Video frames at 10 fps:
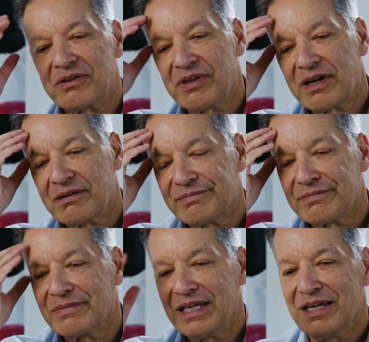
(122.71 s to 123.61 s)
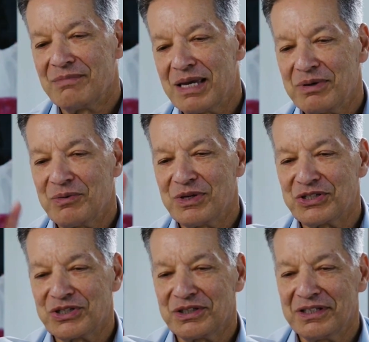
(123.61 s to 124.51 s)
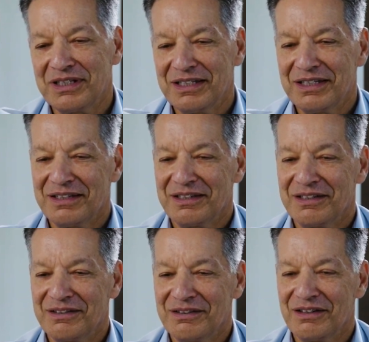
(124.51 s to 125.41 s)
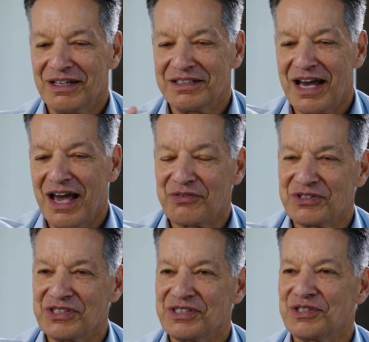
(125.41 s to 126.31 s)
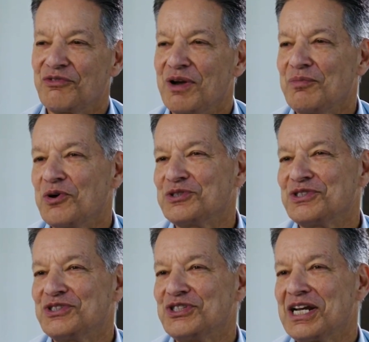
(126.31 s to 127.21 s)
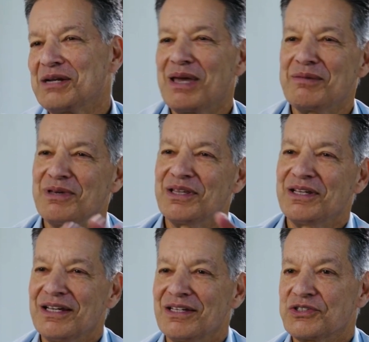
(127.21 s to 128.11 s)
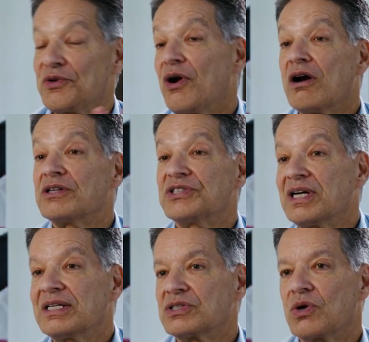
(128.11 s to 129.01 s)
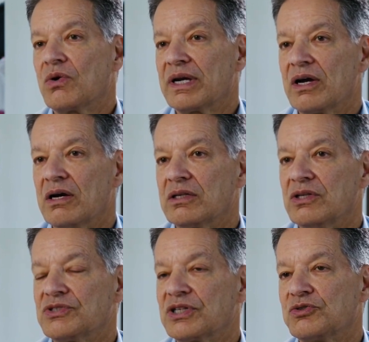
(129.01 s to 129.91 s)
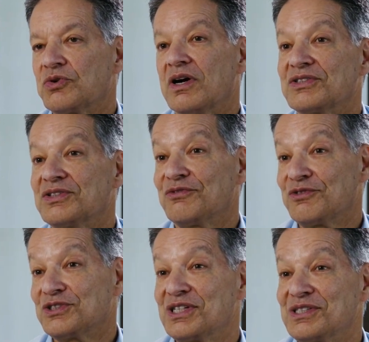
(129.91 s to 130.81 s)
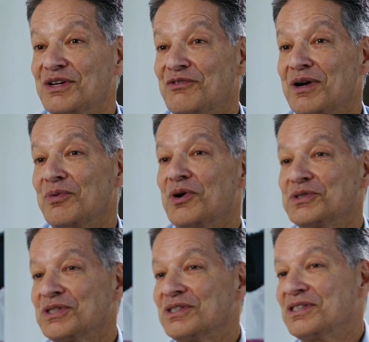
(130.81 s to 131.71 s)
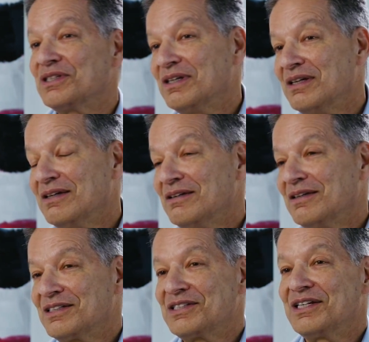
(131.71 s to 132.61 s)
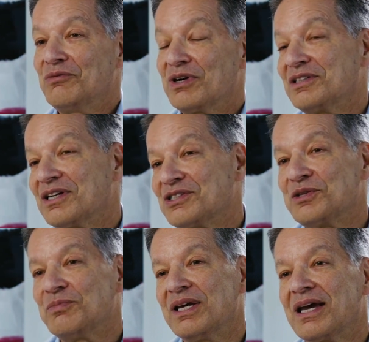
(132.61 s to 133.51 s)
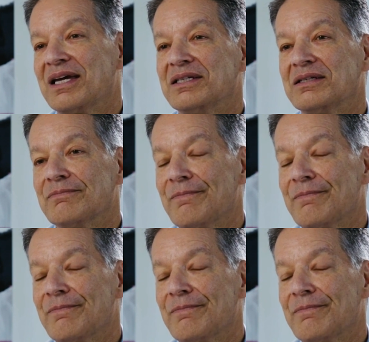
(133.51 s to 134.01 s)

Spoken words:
thinking, maybe we should attack the cystic fibrosis gene, and maybe, so there are studies going on using drugs for cystic fibrosis to see what it does to PKD.